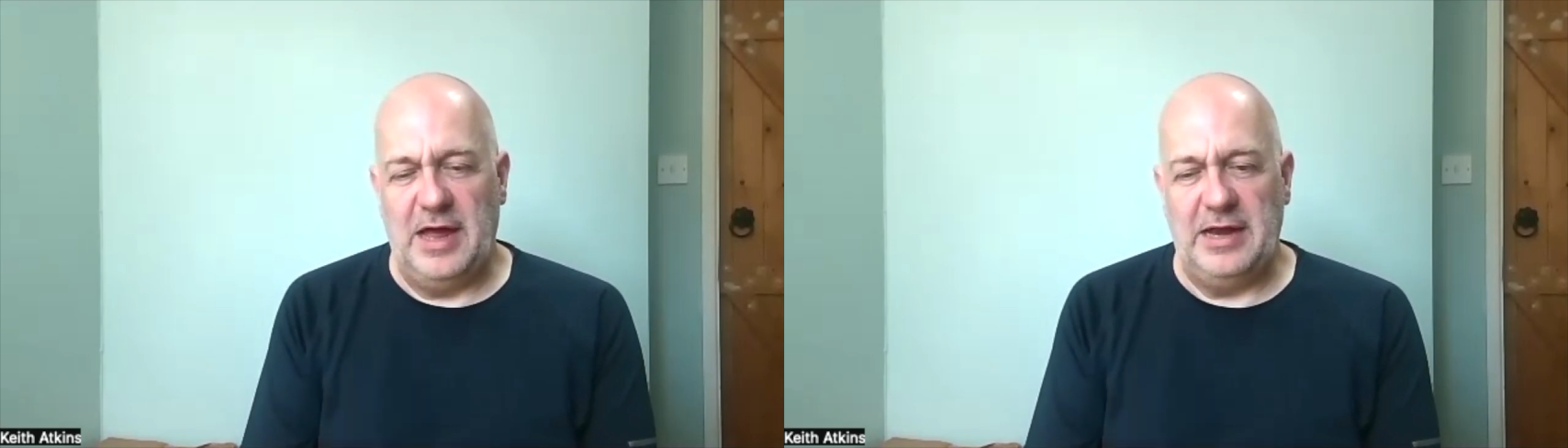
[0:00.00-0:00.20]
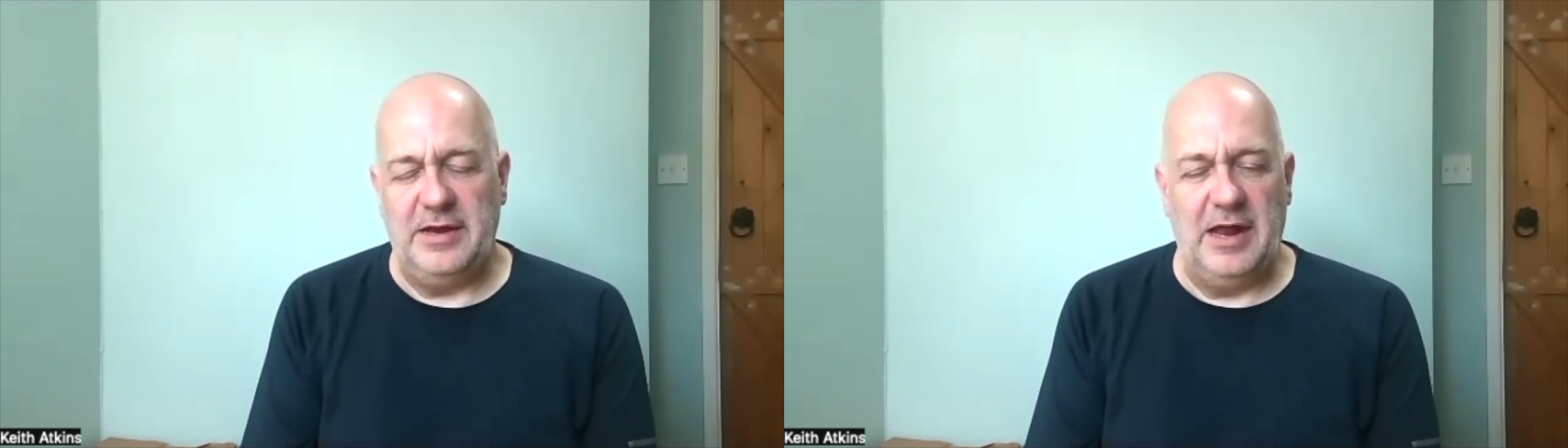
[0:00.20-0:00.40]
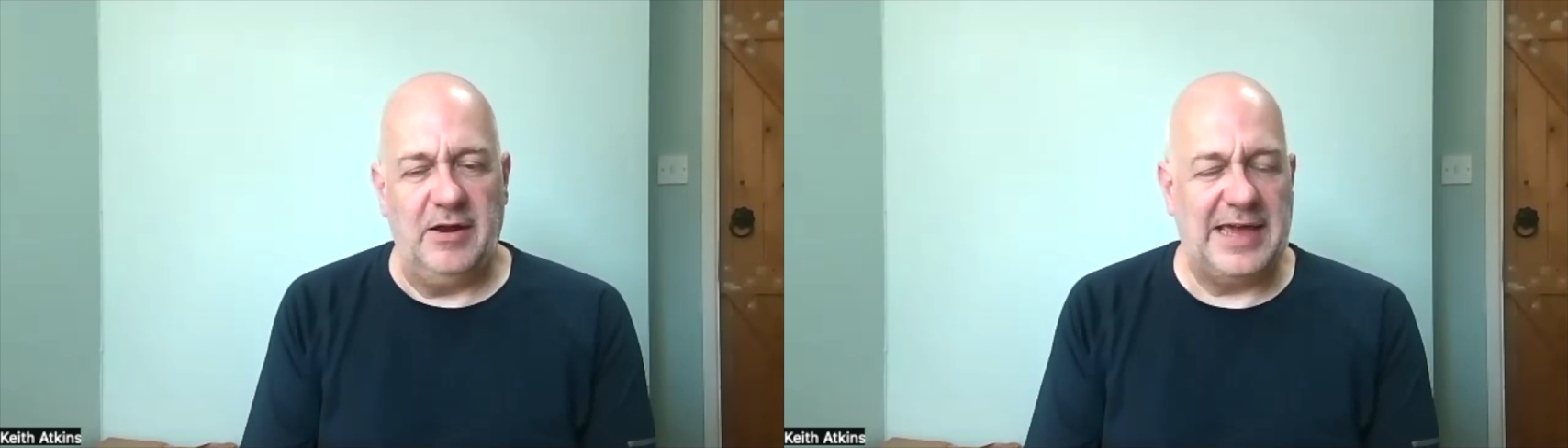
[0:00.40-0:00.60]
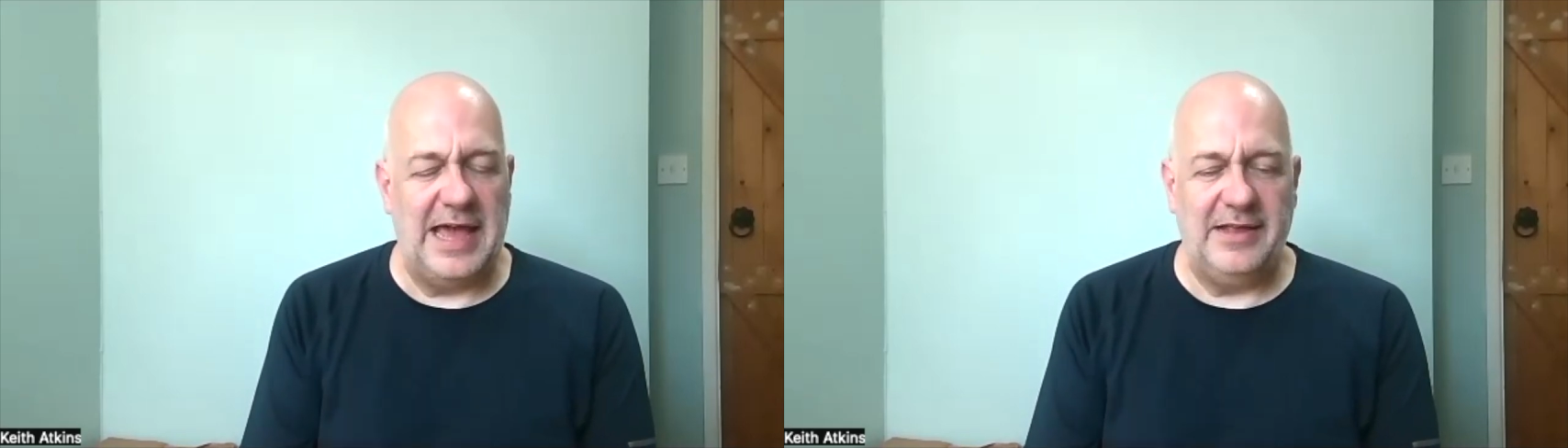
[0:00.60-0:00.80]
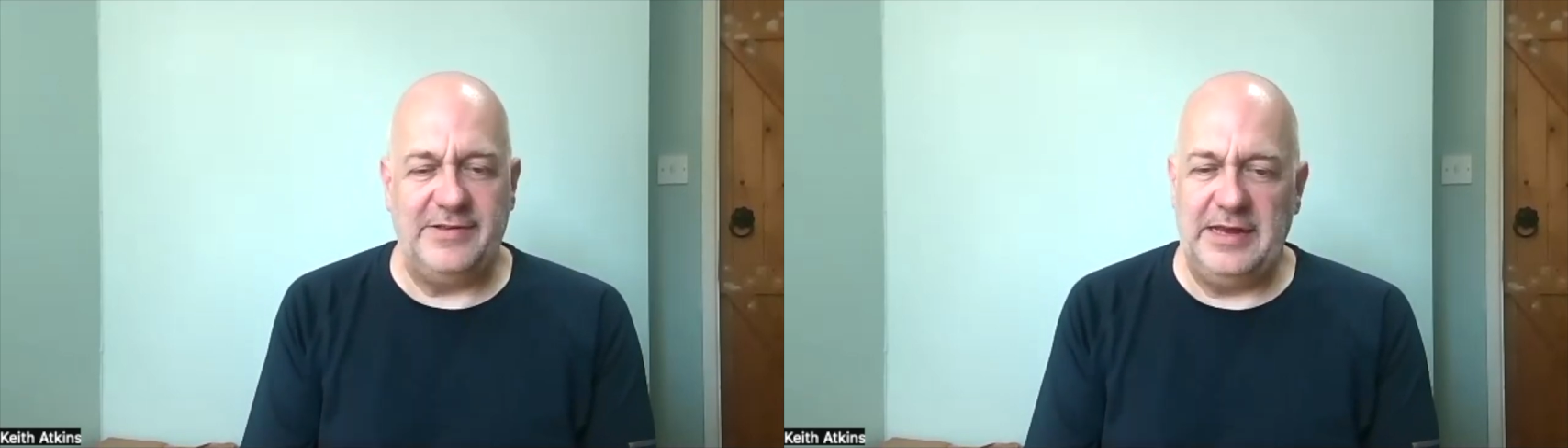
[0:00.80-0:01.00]
and I
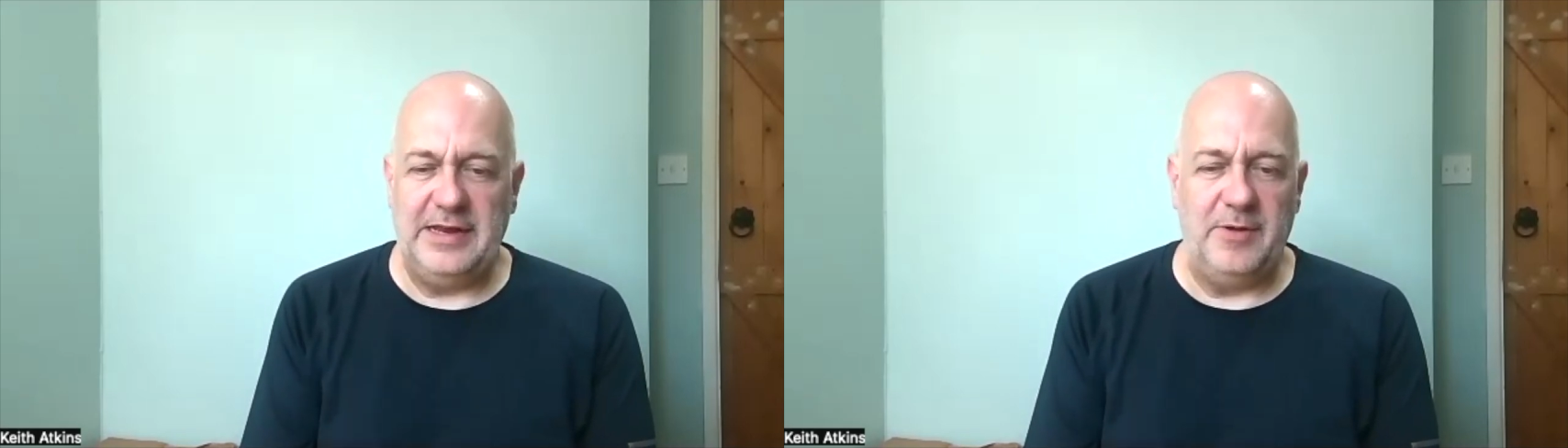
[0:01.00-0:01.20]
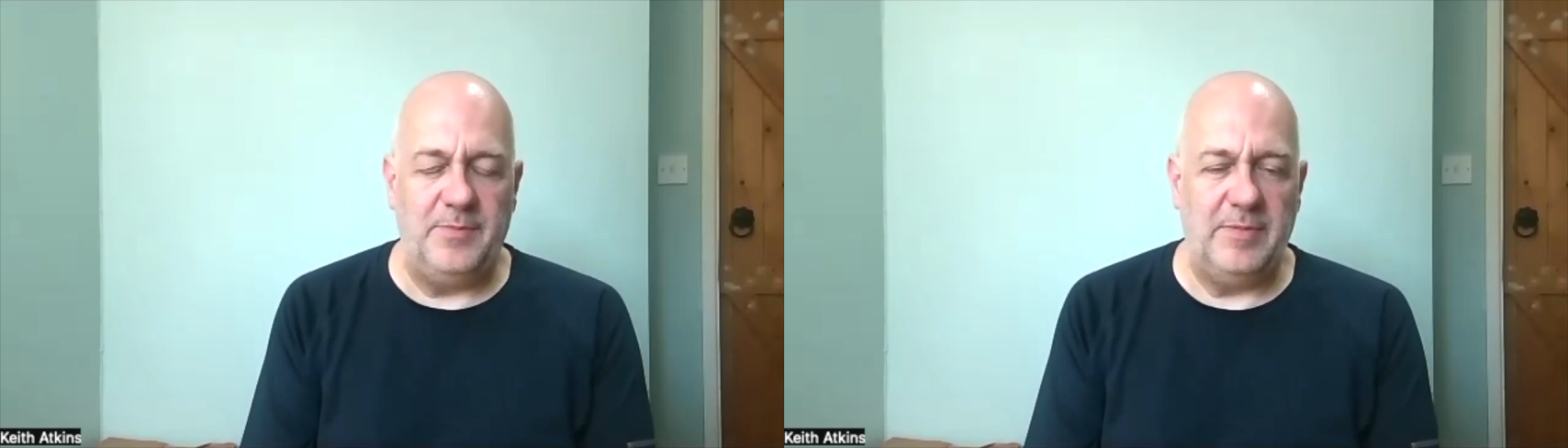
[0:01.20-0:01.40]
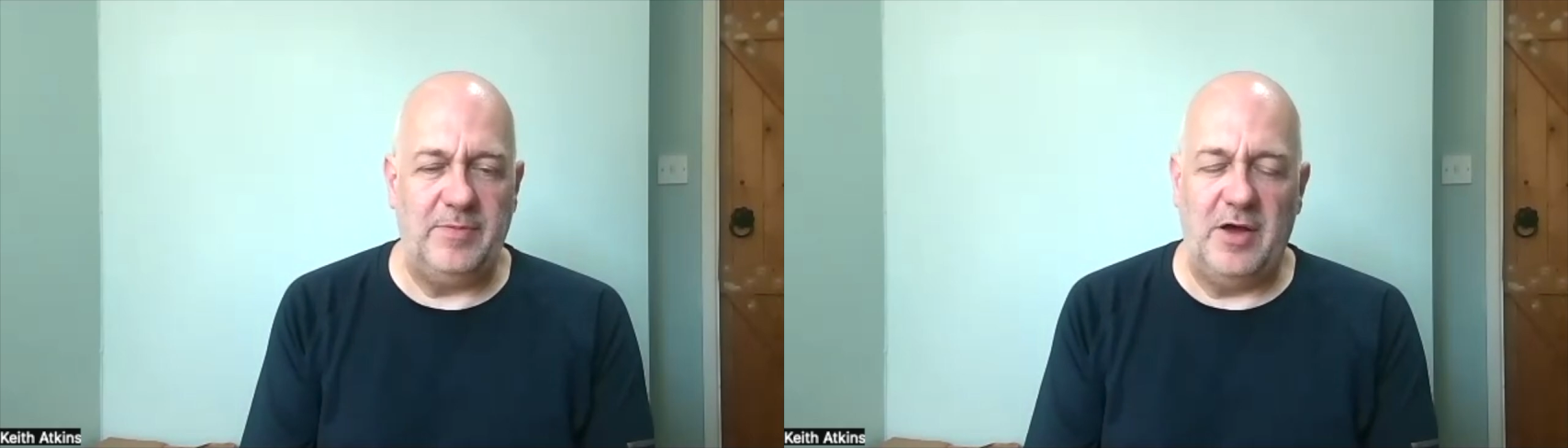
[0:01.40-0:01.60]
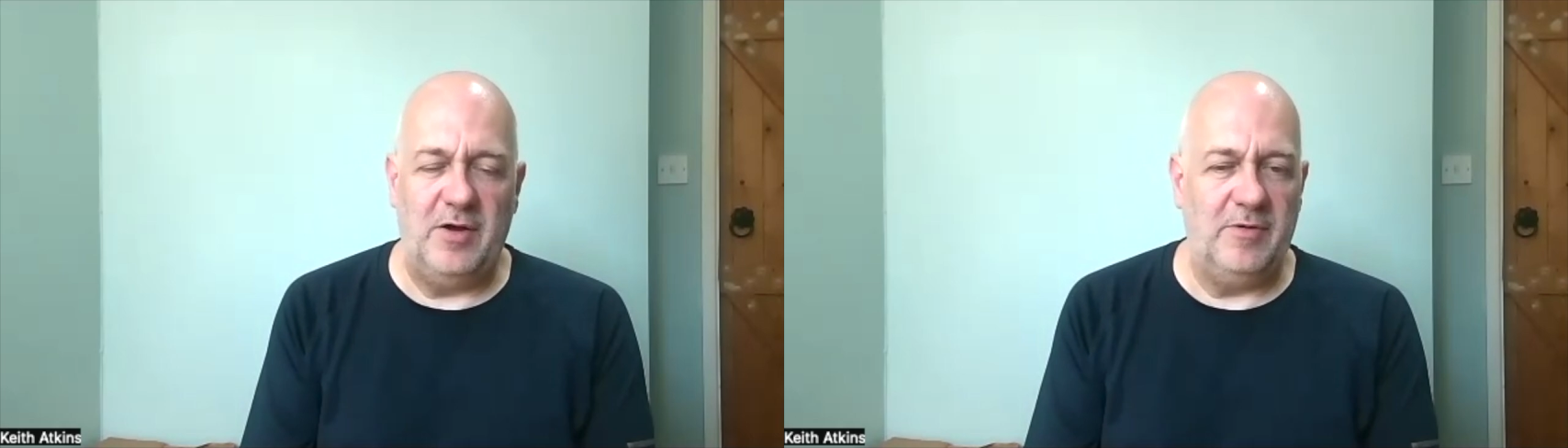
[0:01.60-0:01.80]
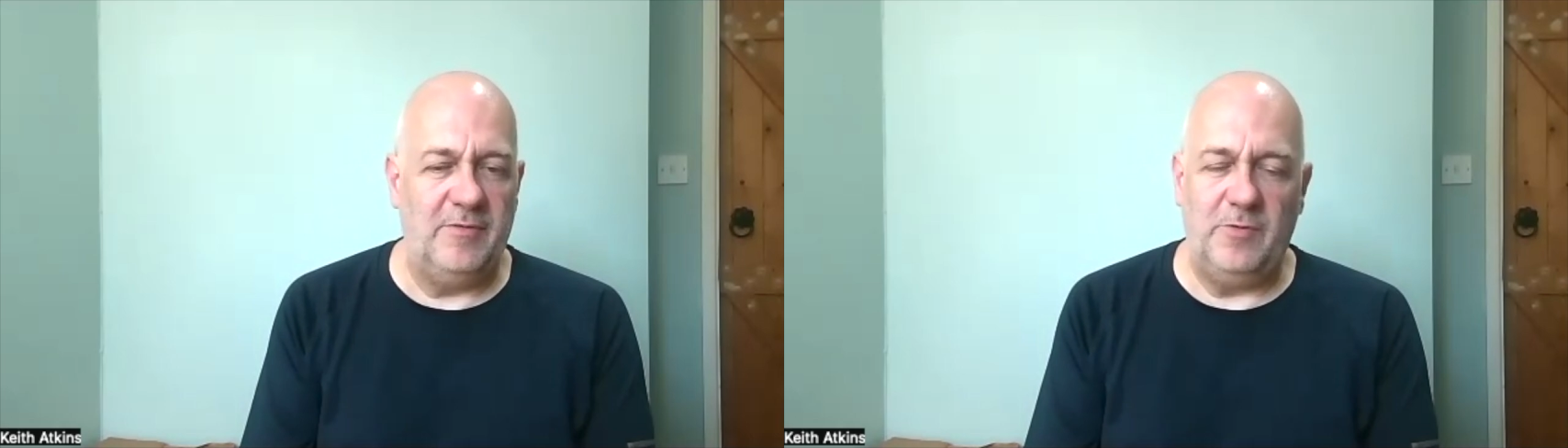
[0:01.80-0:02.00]
get it, people
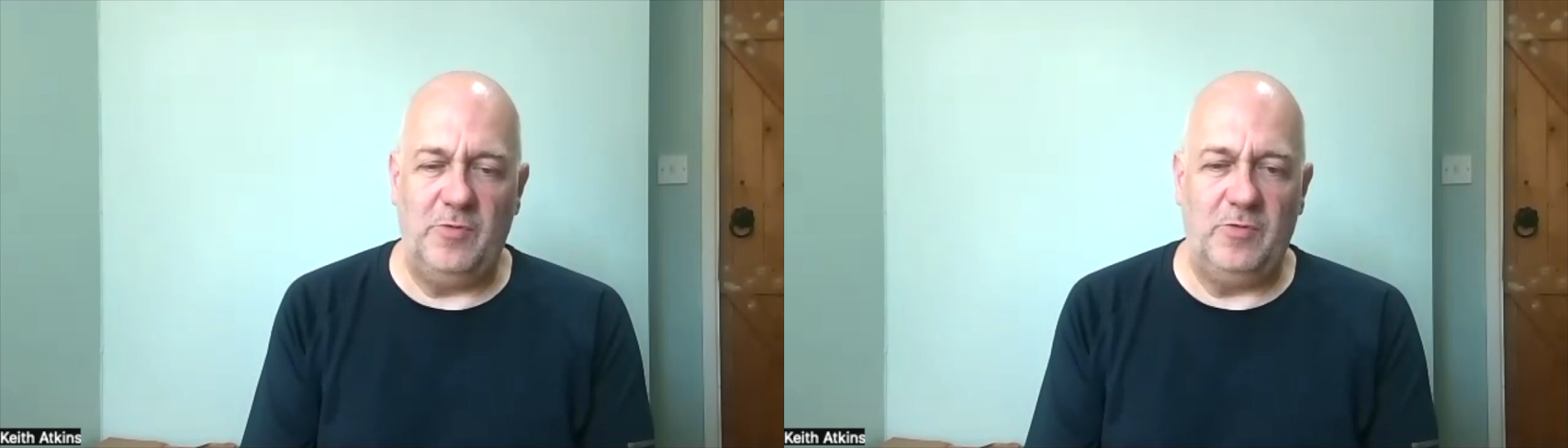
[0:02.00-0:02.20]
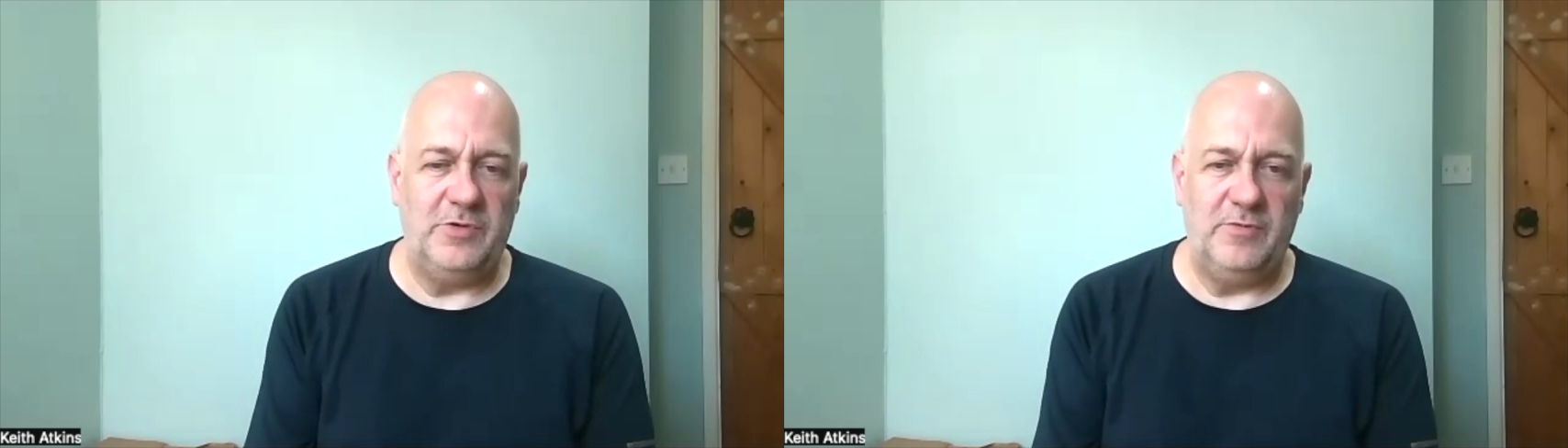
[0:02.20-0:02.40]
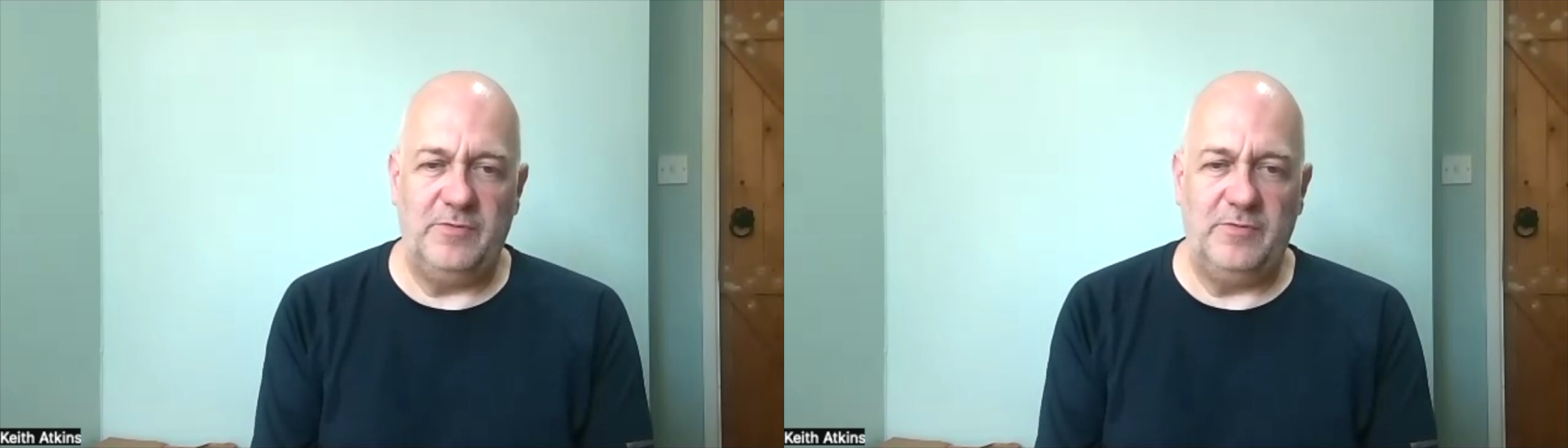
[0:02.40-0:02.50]
can't afford,